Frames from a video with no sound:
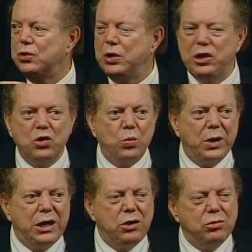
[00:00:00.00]
So either
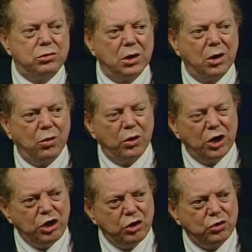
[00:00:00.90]
way you
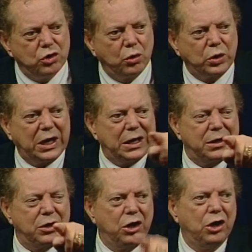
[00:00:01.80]
go, you can go
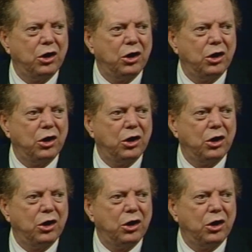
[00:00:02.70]
get it